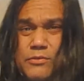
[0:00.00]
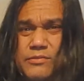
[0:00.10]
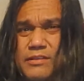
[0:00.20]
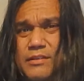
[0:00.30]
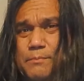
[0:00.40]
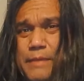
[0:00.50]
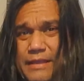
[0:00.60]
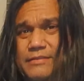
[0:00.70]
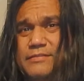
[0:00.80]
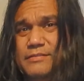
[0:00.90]
using the
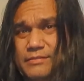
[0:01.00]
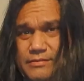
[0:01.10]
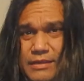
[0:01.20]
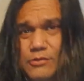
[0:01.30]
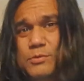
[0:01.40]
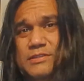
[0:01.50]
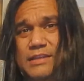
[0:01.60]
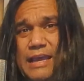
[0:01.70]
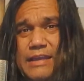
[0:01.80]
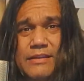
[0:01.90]
bends into a
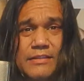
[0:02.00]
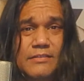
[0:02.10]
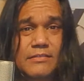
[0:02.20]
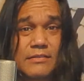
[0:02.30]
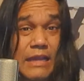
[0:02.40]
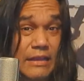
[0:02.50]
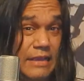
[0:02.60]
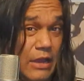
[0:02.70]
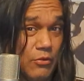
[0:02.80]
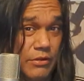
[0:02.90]
slide is kind of
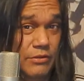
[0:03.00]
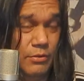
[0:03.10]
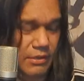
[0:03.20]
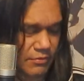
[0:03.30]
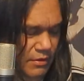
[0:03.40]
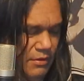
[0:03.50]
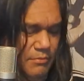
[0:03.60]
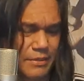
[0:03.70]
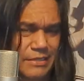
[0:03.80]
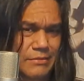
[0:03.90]
counterintuitive,
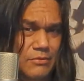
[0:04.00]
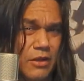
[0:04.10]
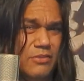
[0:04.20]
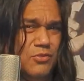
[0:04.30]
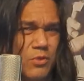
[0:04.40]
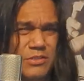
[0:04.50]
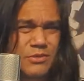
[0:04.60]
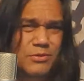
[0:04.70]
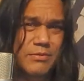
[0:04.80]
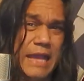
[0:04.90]
but also once
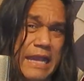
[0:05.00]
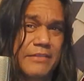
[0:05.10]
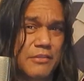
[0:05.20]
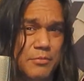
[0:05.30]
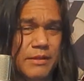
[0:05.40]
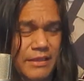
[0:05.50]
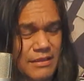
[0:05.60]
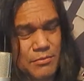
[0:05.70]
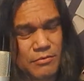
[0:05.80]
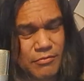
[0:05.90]
you add it to your playing,
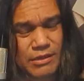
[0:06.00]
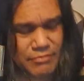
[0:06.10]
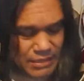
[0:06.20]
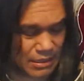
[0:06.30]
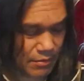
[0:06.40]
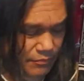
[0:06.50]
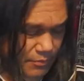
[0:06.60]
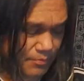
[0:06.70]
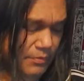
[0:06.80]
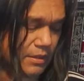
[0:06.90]
it can be really, really
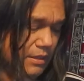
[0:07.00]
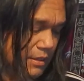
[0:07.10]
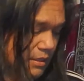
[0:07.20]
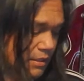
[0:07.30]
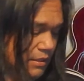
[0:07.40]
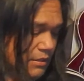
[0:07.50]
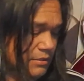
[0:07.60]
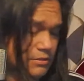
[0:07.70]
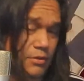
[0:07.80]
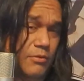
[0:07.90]
helpful.
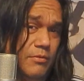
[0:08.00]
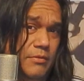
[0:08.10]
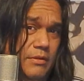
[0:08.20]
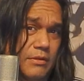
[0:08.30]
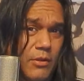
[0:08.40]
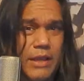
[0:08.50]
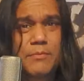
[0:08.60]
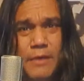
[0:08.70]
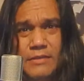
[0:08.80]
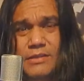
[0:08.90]
So go ahead
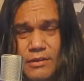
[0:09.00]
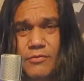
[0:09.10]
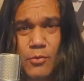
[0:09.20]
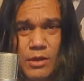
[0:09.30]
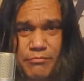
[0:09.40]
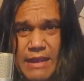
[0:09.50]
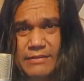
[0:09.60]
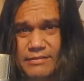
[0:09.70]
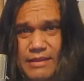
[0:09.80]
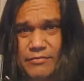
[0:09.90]
and pause it here if you want to
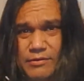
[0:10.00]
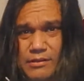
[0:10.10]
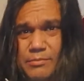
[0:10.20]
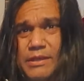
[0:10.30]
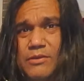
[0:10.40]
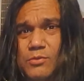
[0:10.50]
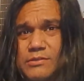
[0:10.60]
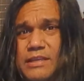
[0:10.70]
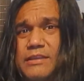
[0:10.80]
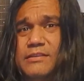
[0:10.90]
practice that for a little bit, and we'll
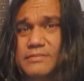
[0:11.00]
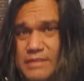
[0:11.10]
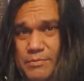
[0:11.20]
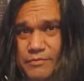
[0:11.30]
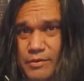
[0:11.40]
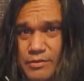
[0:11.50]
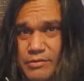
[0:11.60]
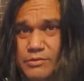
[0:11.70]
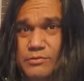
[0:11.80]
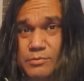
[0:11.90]
take it a step further
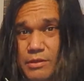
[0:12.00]
and do some